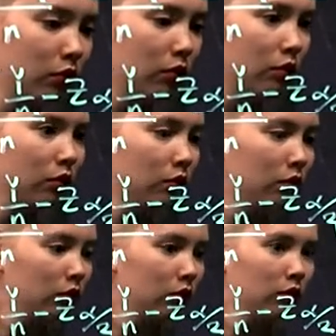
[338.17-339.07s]

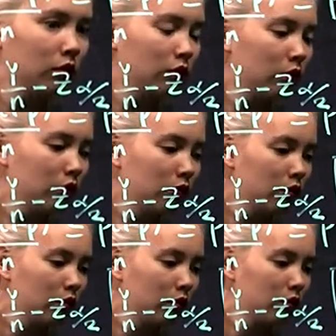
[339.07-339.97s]

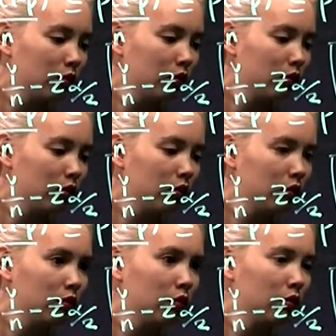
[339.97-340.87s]

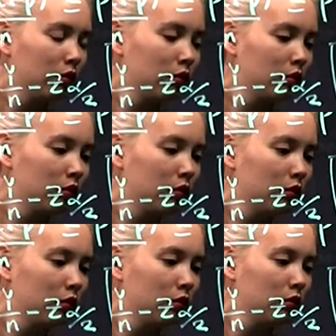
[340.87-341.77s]

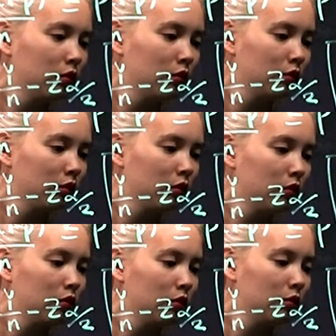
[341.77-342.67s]

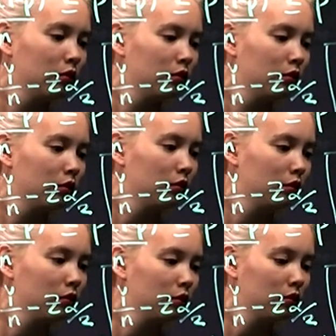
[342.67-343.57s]

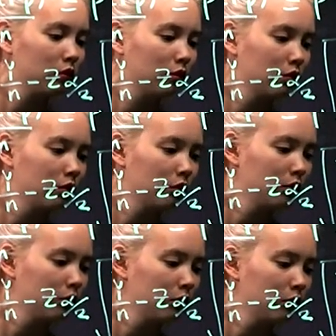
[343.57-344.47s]

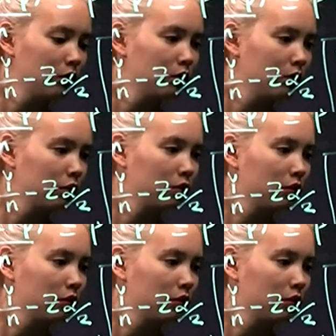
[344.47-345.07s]
Nobody speaks.